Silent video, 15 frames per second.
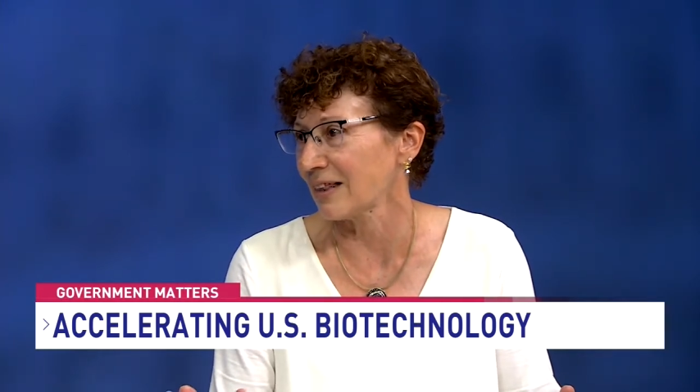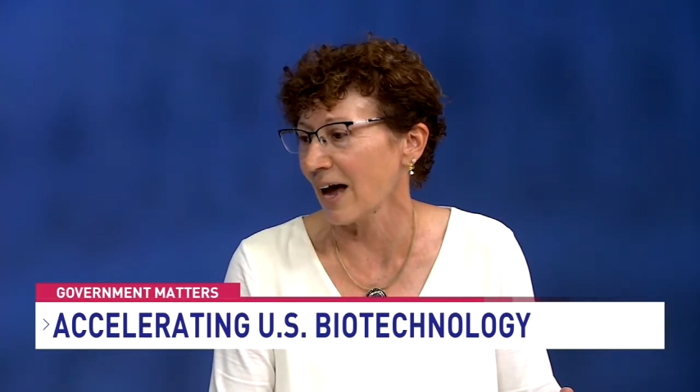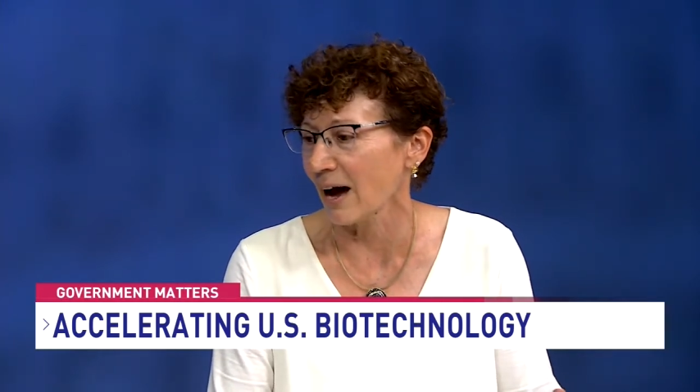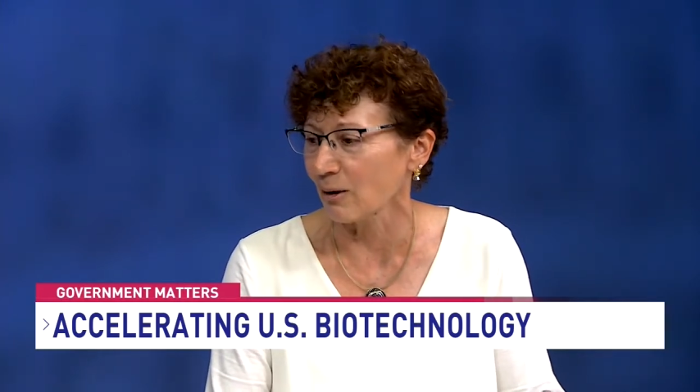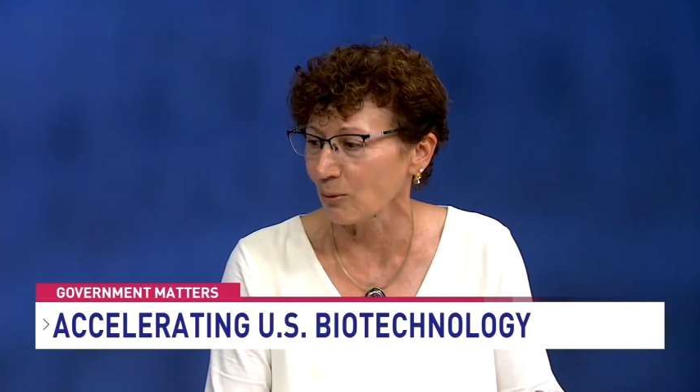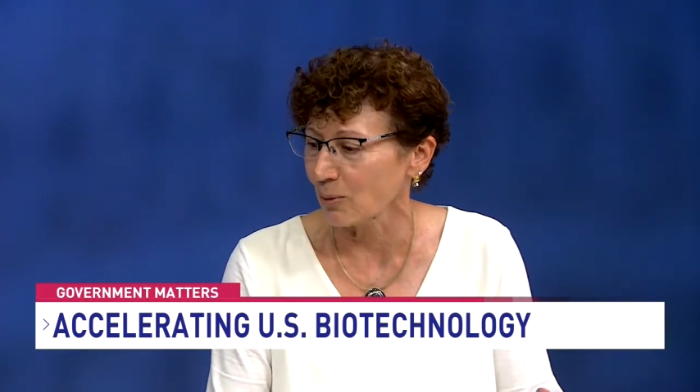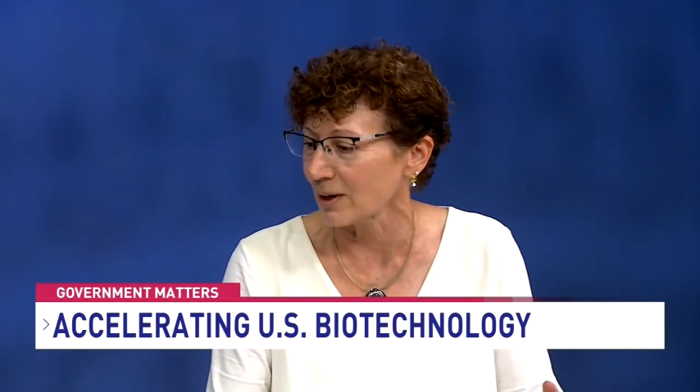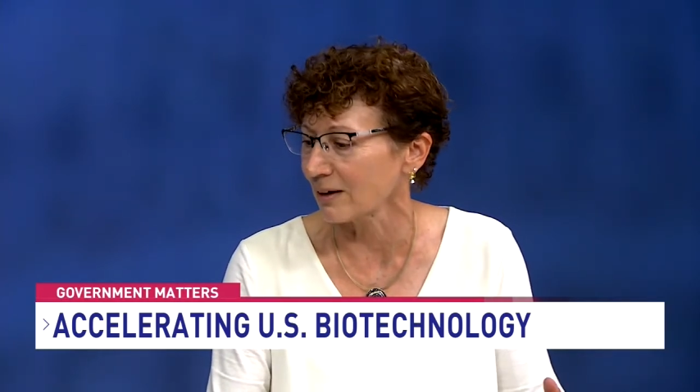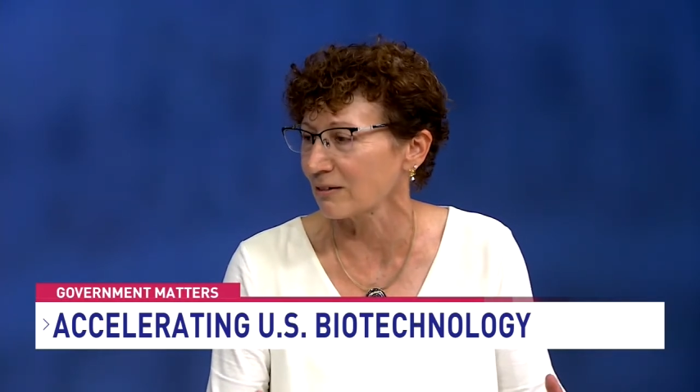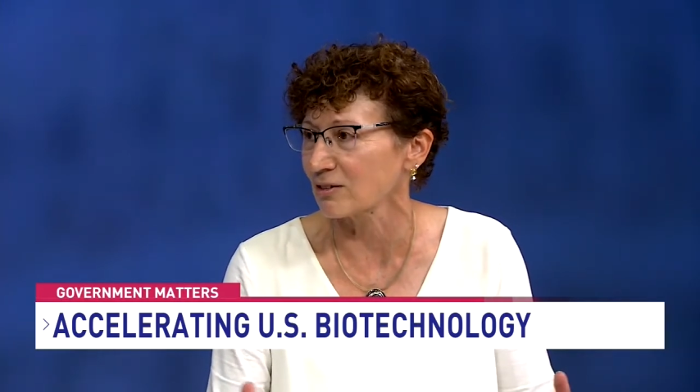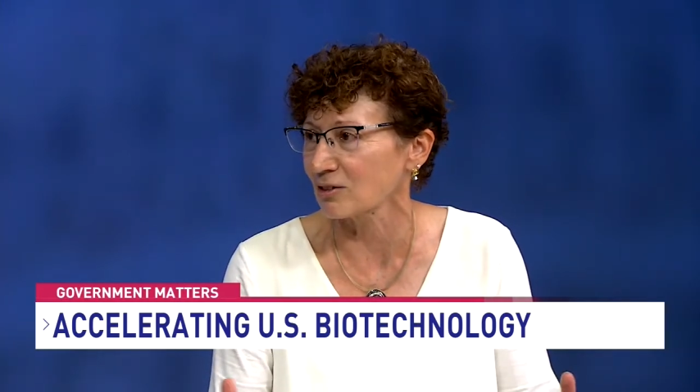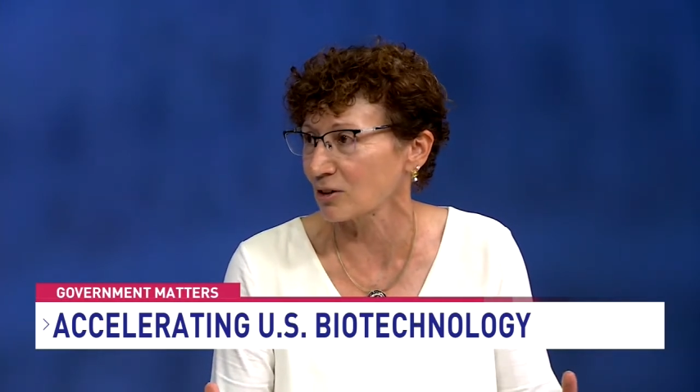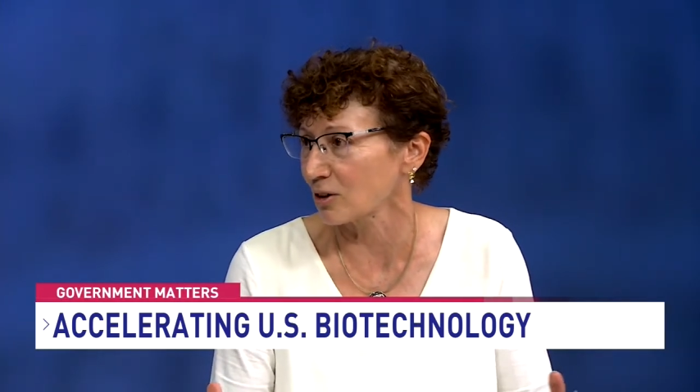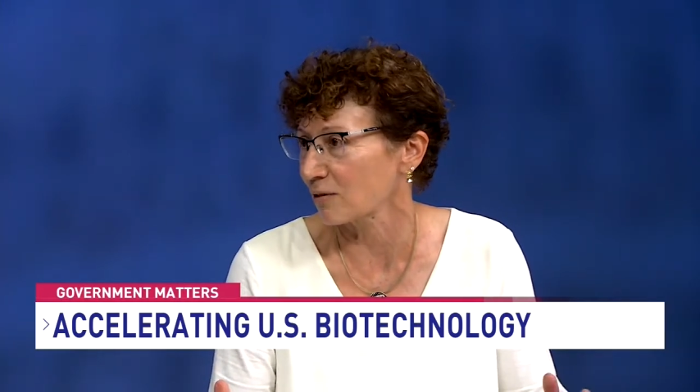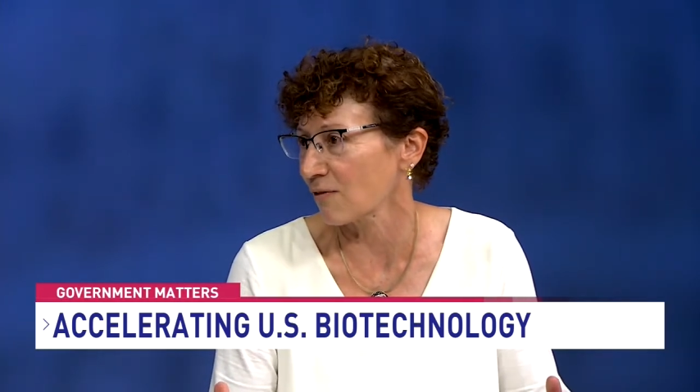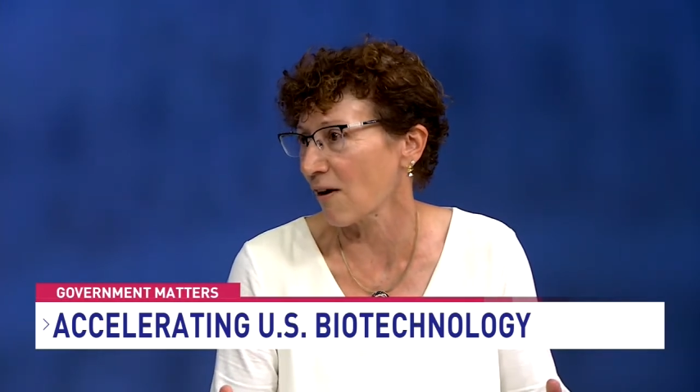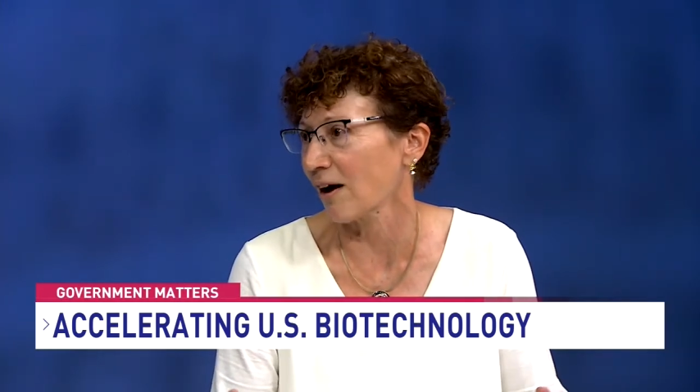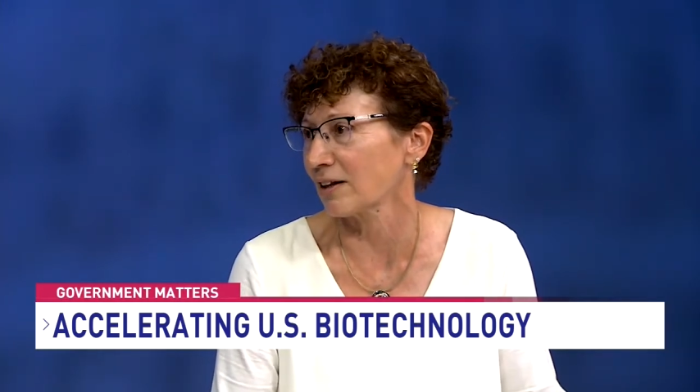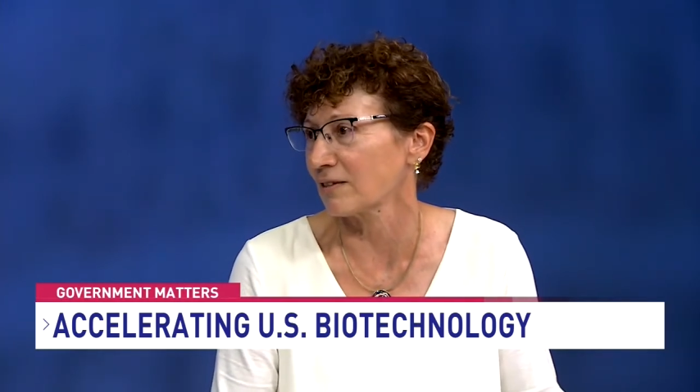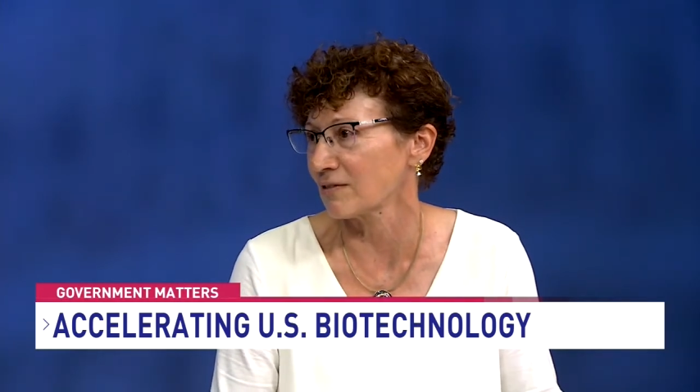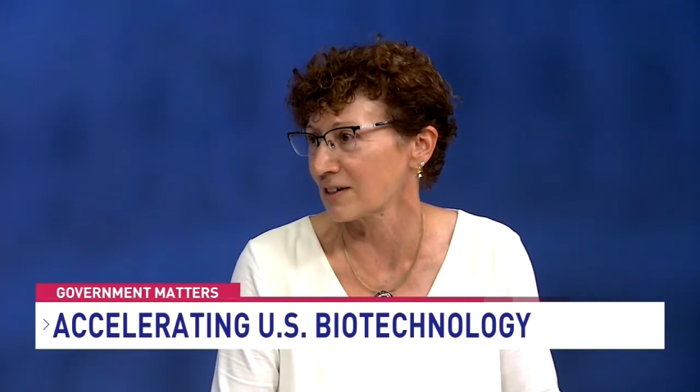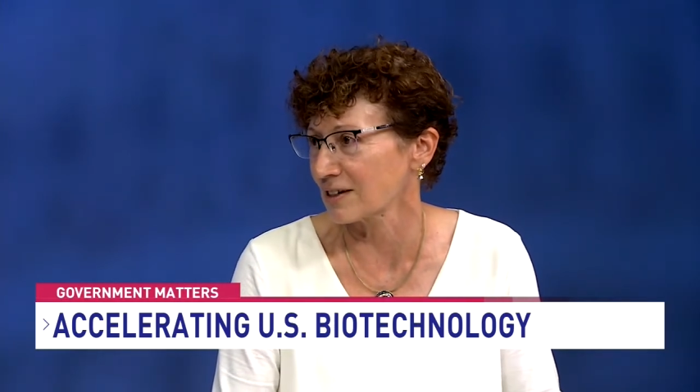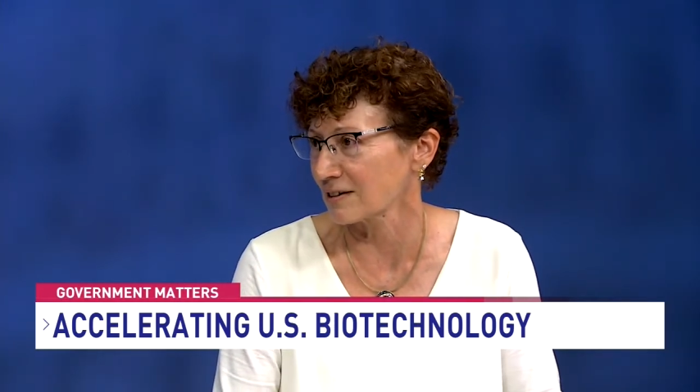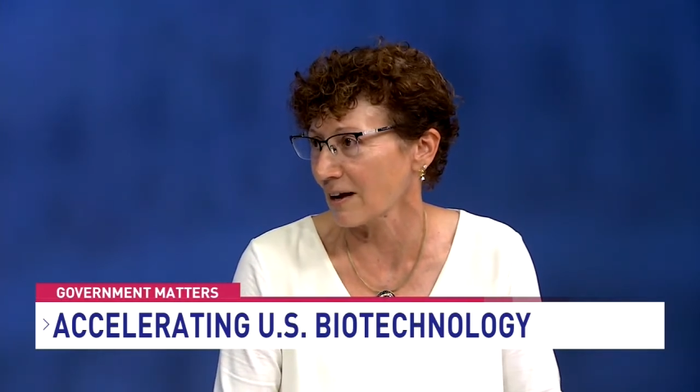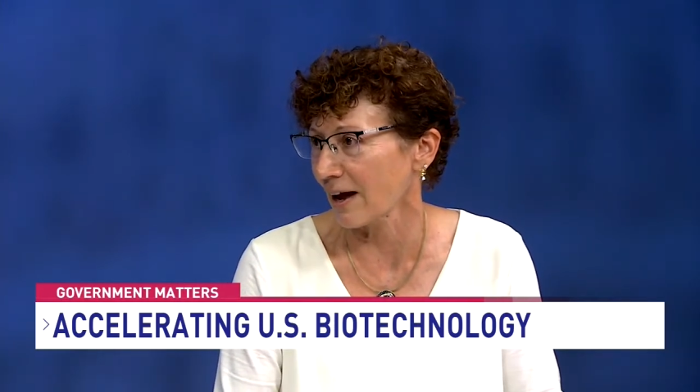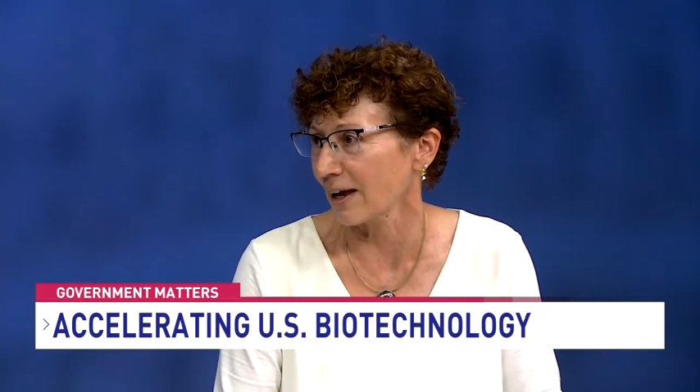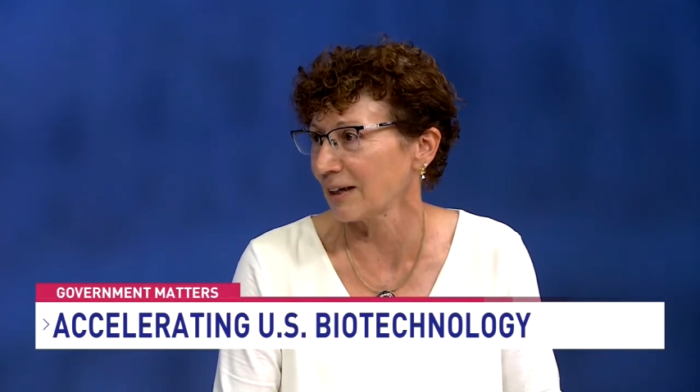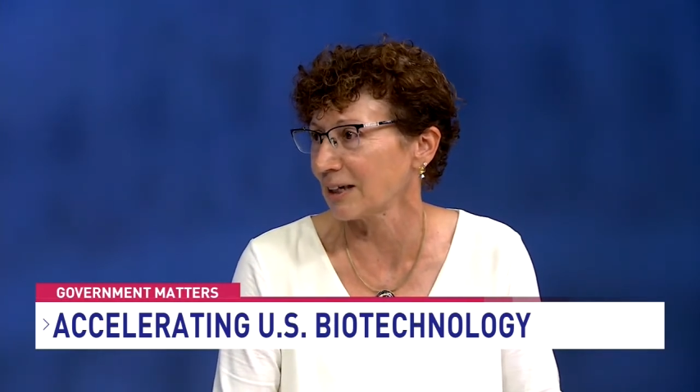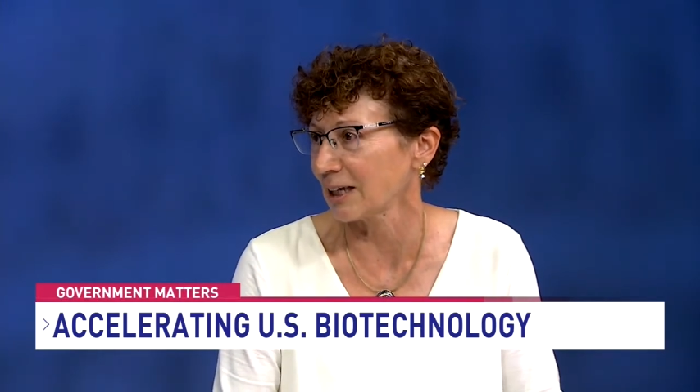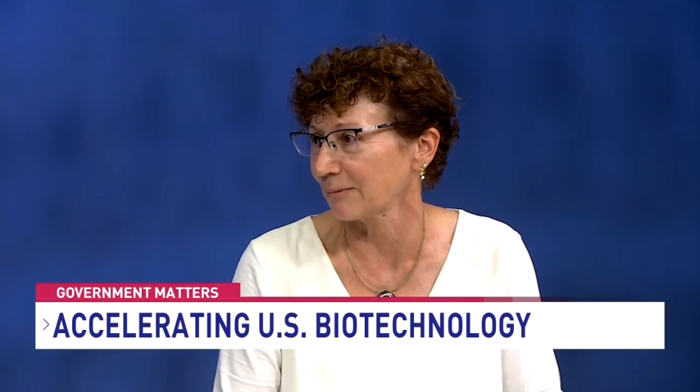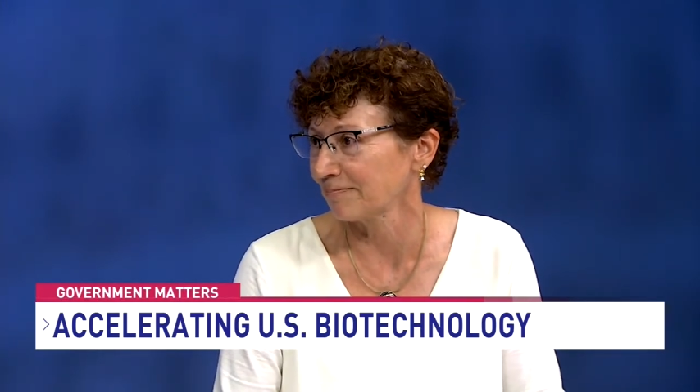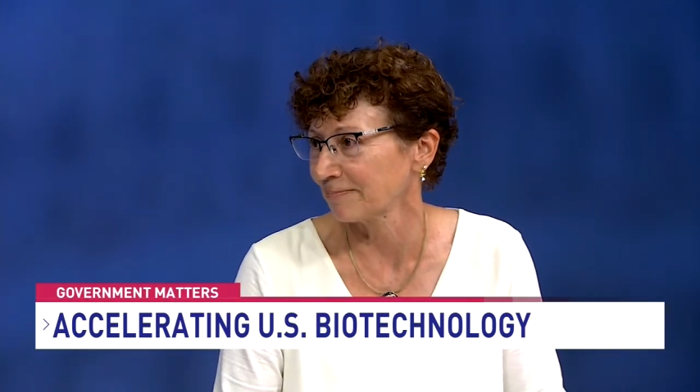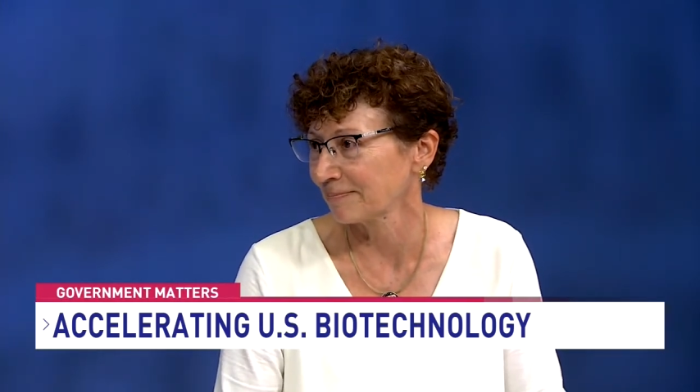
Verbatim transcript: that will serve all of society.